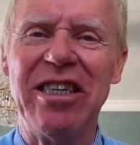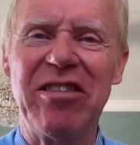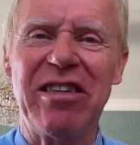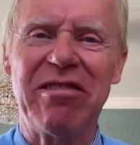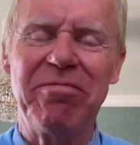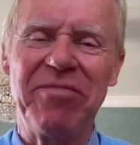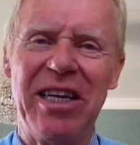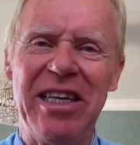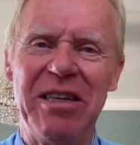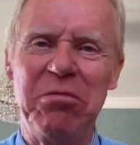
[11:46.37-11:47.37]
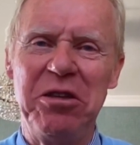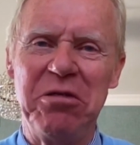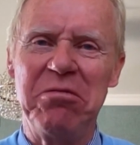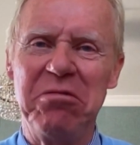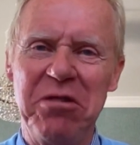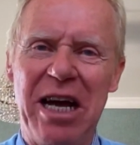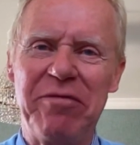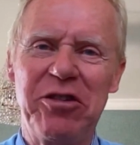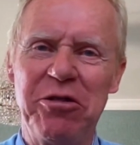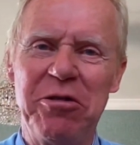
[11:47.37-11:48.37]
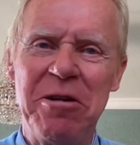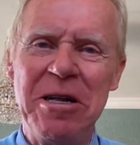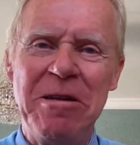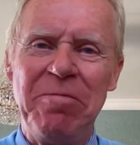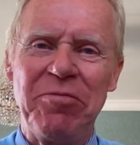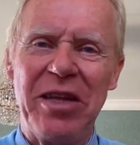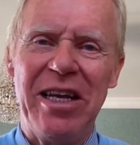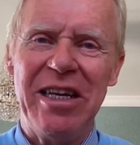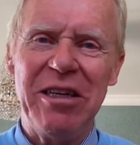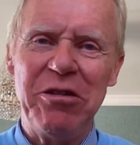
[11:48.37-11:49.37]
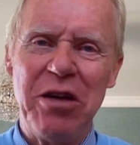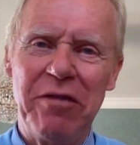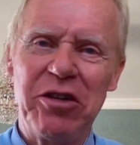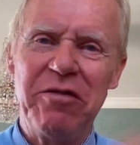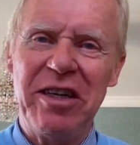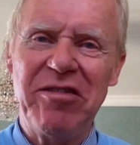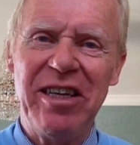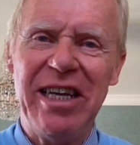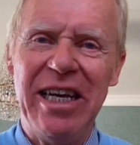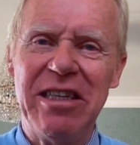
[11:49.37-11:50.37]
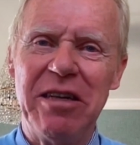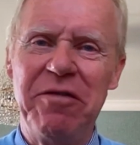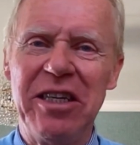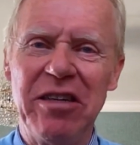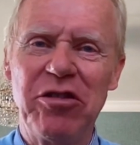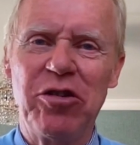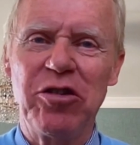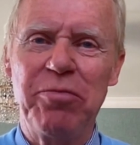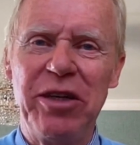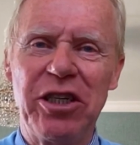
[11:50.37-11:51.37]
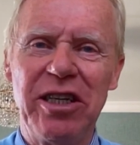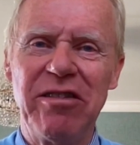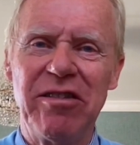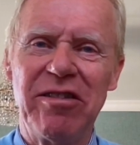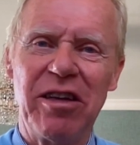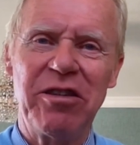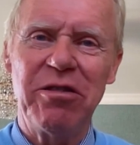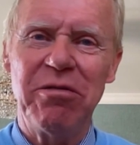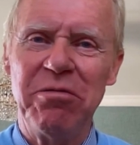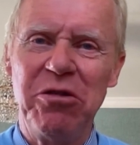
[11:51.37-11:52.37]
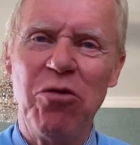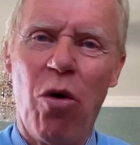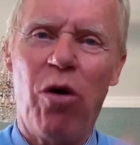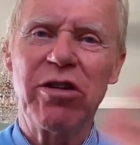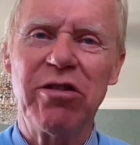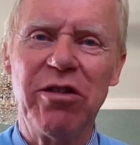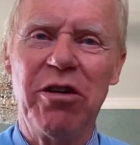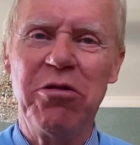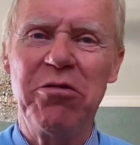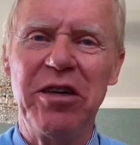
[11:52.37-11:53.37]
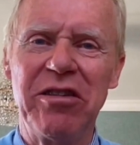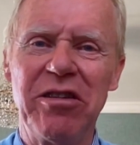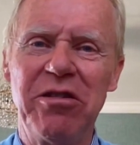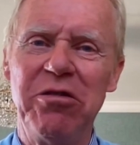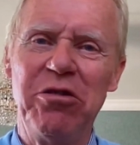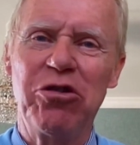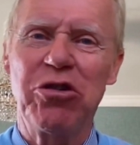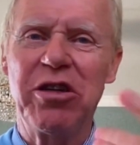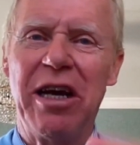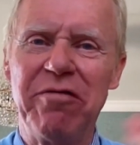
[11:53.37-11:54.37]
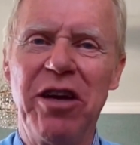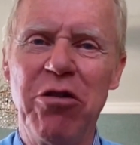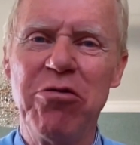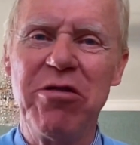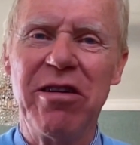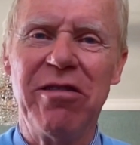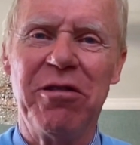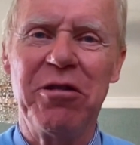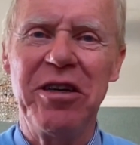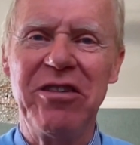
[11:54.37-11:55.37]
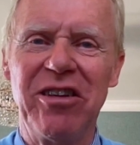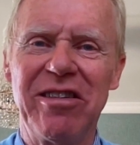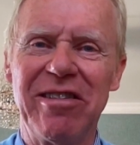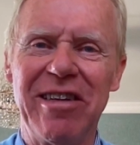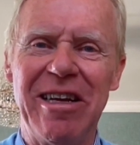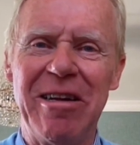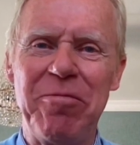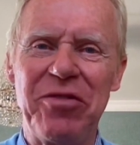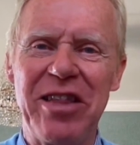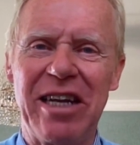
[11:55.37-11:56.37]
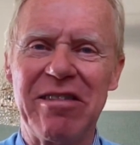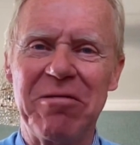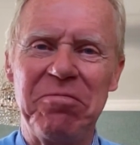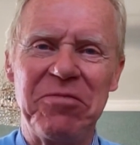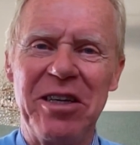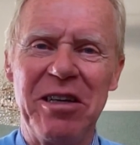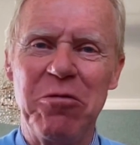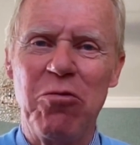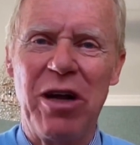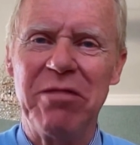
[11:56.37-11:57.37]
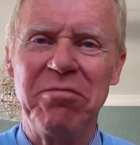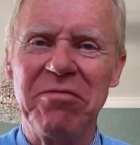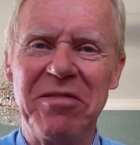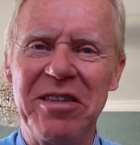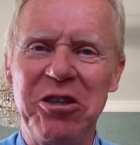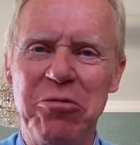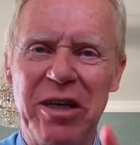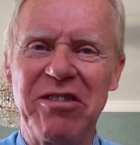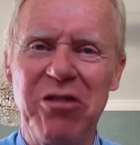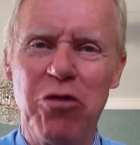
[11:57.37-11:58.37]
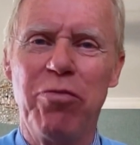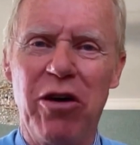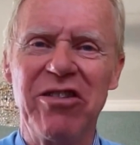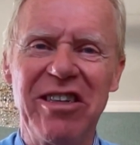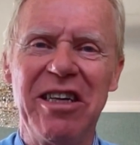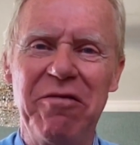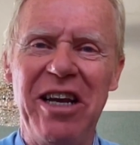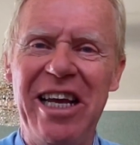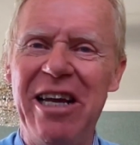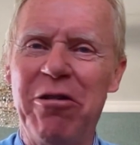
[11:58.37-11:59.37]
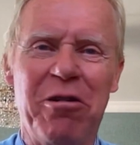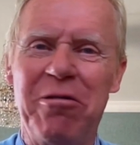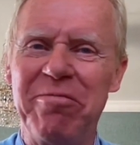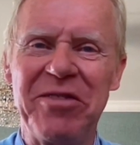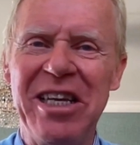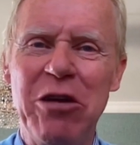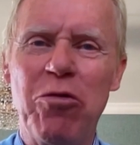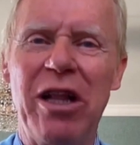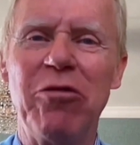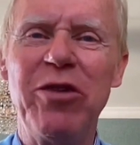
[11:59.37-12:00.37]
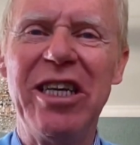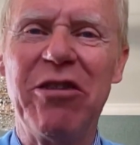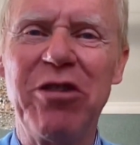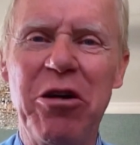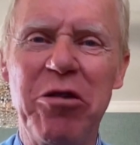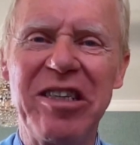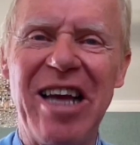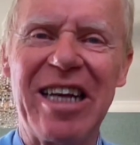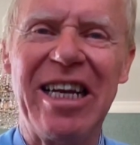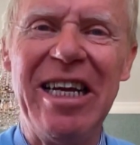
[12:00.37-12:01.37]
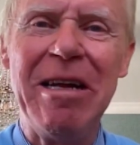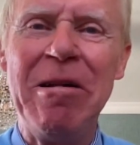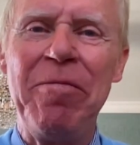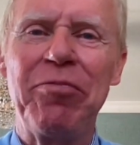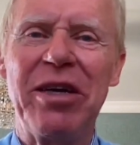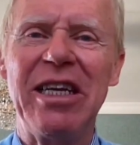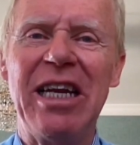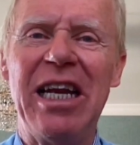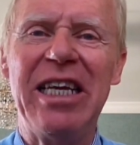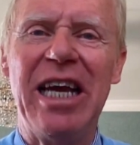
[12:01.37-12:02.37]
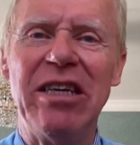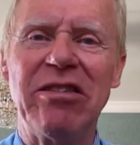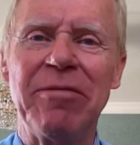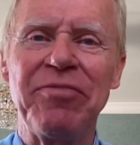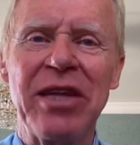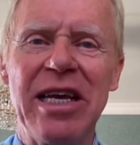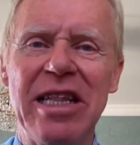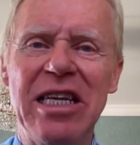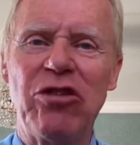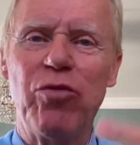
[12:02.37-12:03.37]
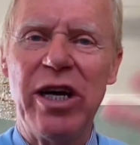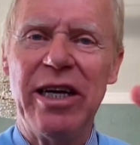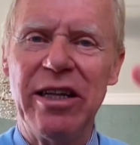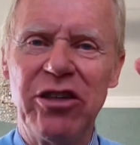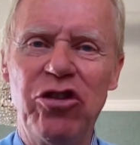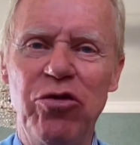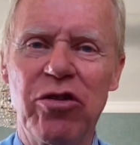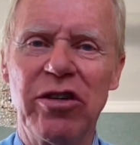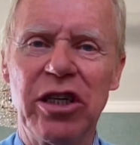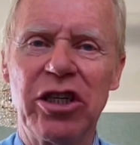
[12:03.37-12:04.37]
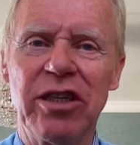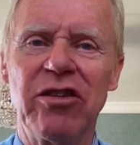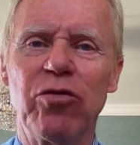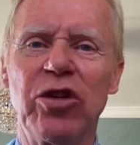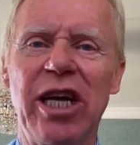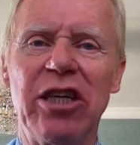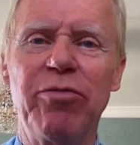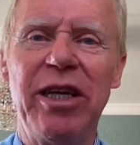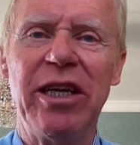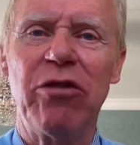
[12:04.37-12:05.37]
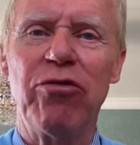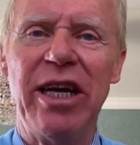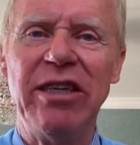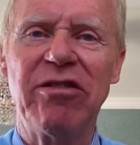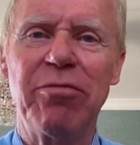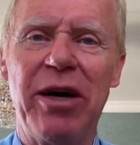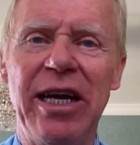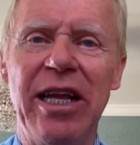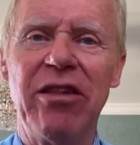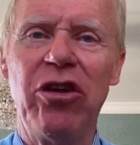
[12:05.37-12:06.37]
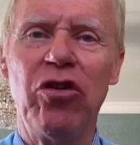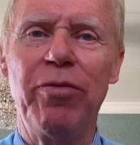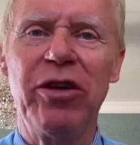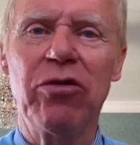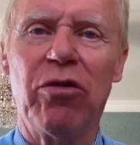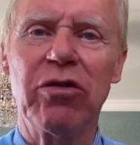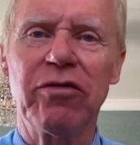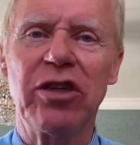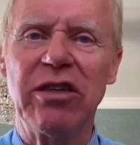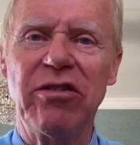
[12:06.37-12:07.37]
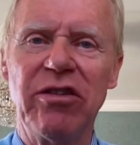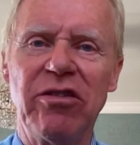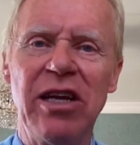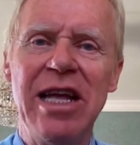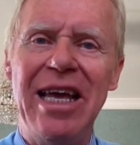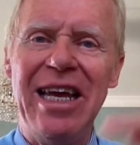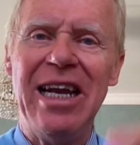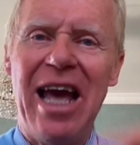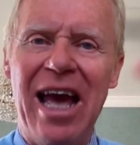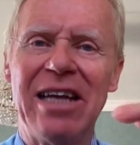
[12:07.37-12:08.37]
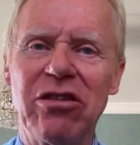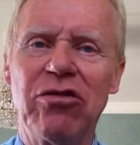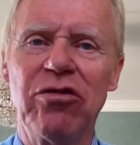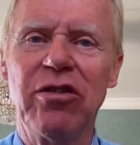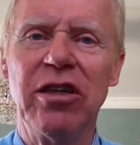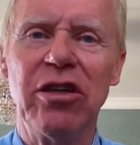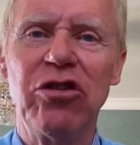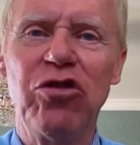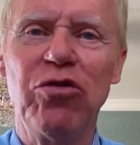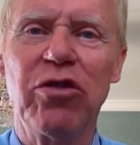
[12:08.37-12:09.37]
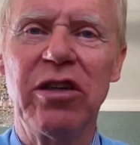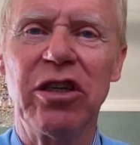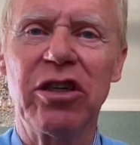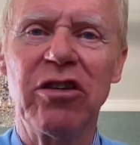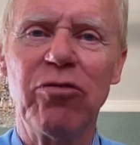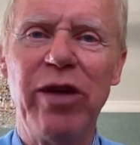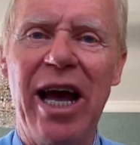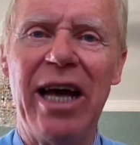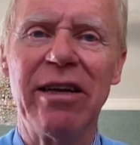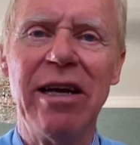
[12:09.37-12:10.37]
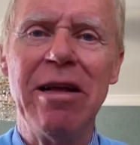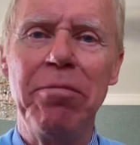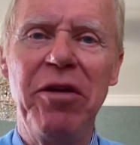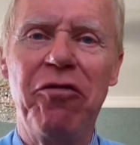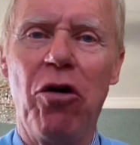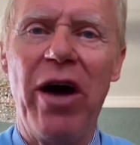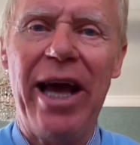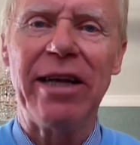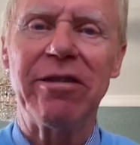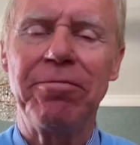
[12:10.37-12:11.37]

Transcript: Is it you have to investigate if it is suspicious? Is it you ought to know? Is it you should have known? Or is it that you must know positively? Or we don't exactly. But in any case, these were two conditions which has been raised by the European Court of Justice in add to the two conditions we had beforehand.